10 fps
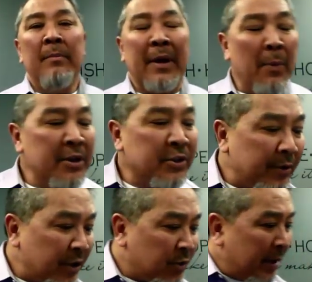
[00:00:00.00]
But I'm going to
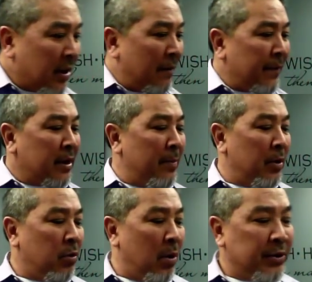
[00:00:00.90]
start this week off with a
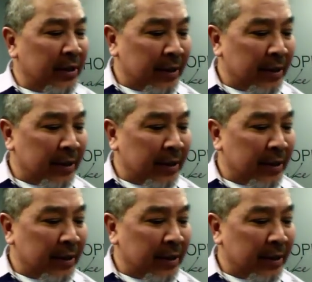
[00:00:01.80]
couple quotes,